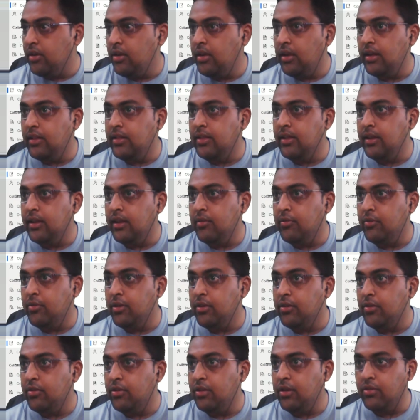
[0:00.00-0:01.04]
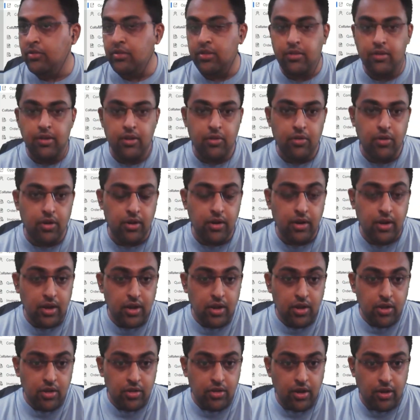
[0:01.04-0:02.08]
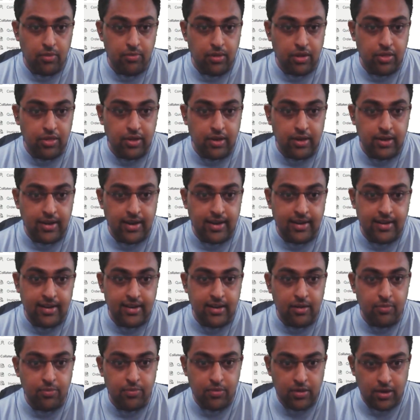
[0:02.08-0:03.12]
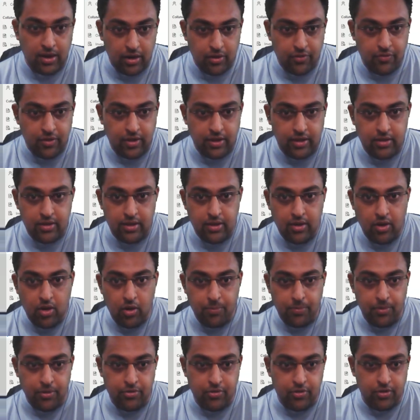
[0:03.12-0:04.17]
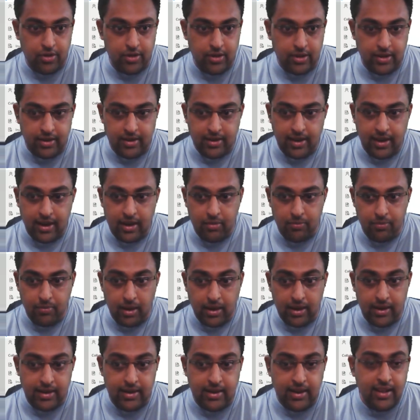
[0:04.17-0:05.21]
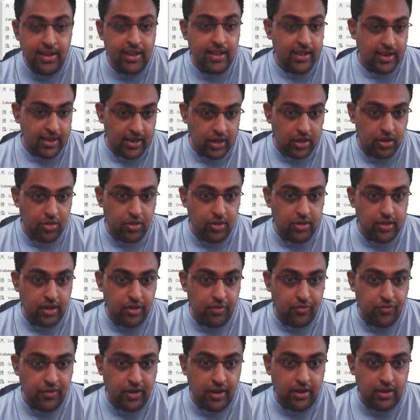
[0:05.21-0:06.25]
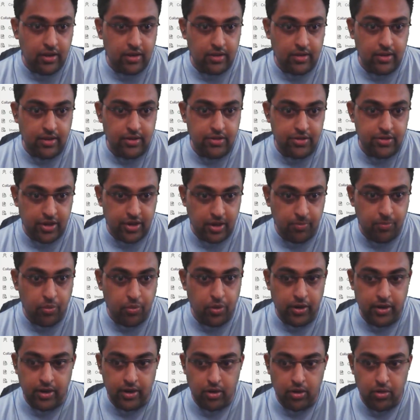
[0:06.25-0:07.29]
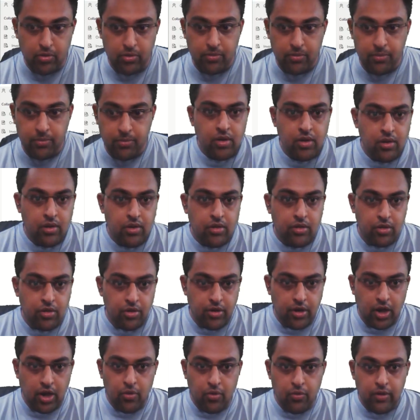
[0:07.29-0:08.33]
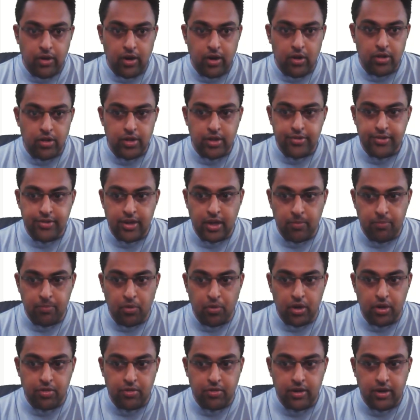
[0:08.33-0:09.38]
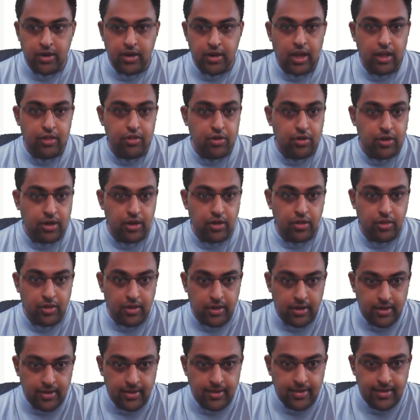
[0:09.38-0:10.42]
and then I'm going to save this record. So I basically ended up transferring the opportunity at my end. Let's see the effect in SharePoint now. So now we are on the SharePoint screen. As you can see,